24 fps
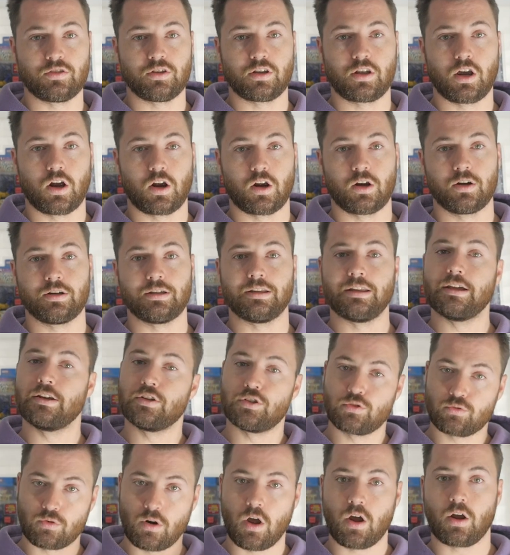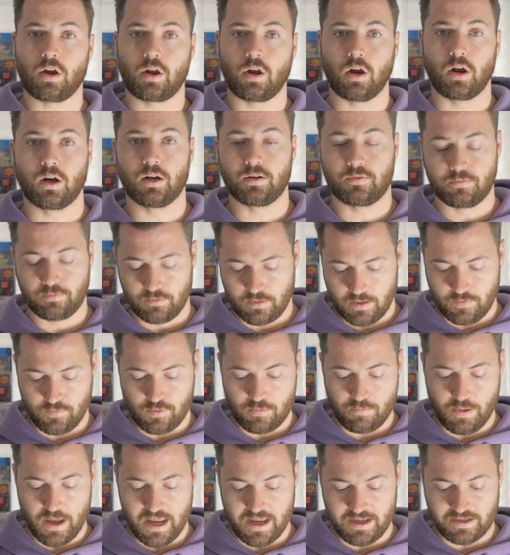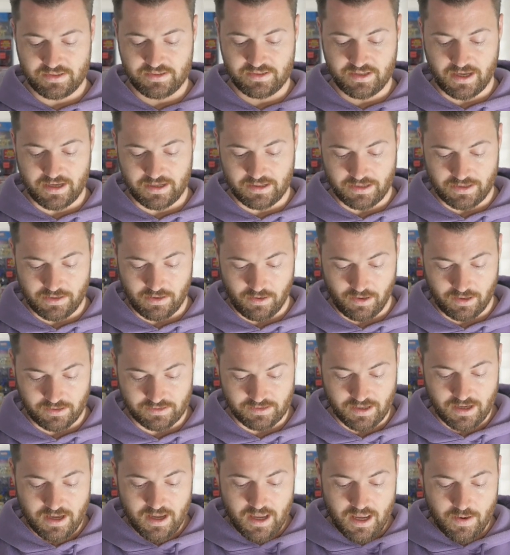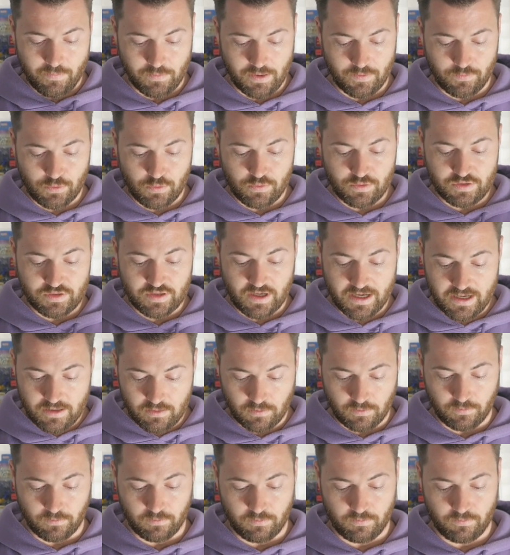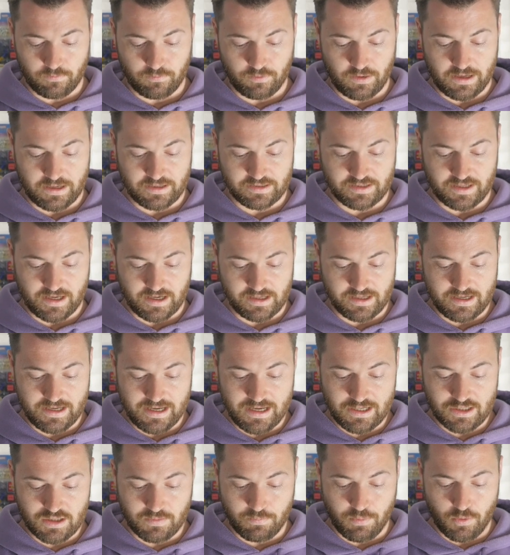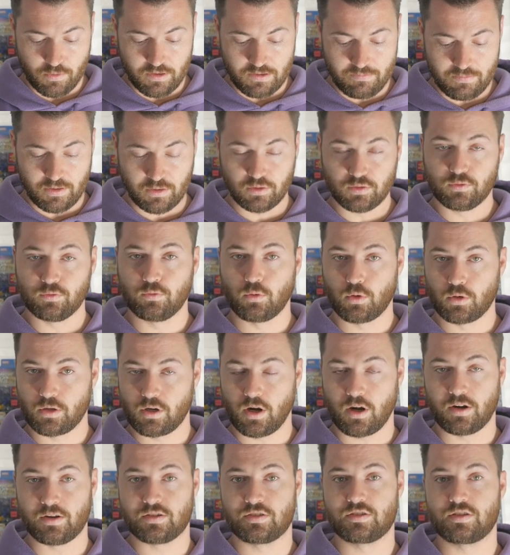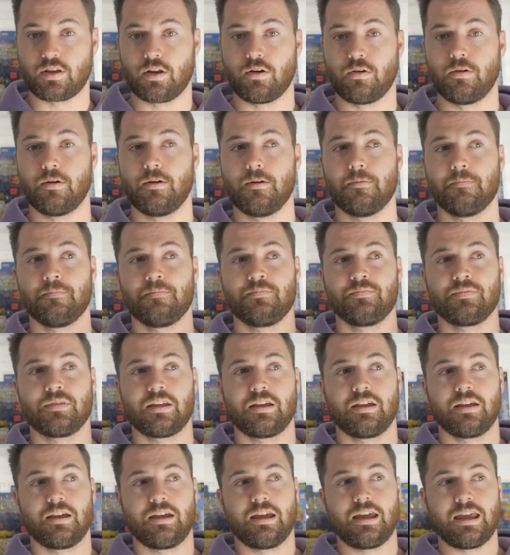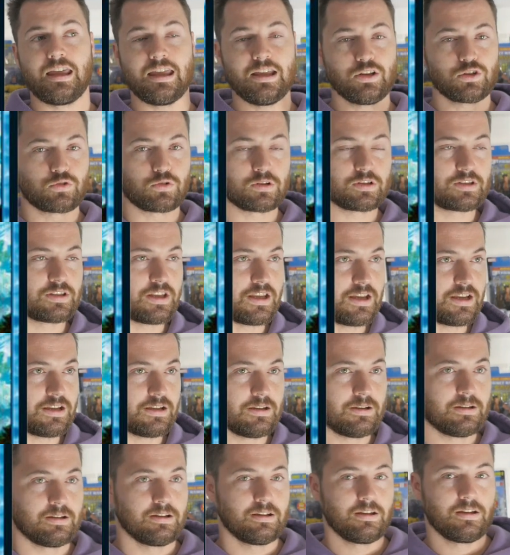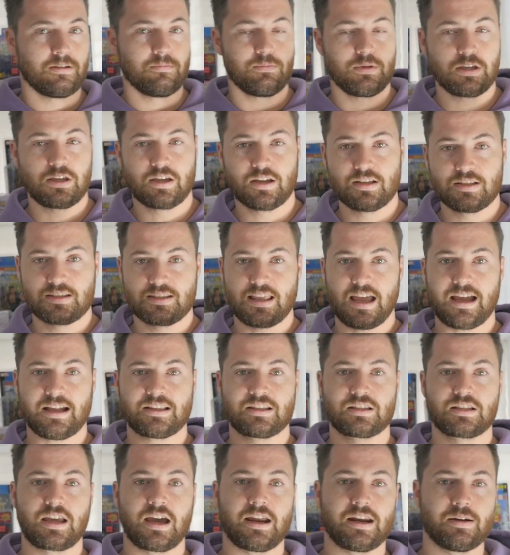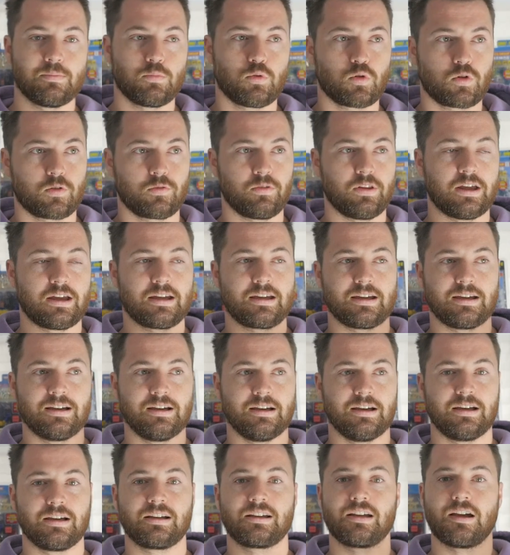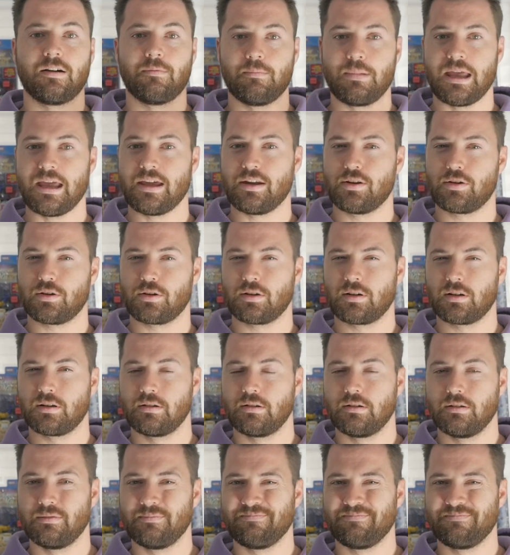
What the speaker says: the card and then draw a card if you pay its cycling cost. And whenever you cycle Fractured Sanity, each opponent mills 4 cards. So interesting, because that's kind of more of like a commander.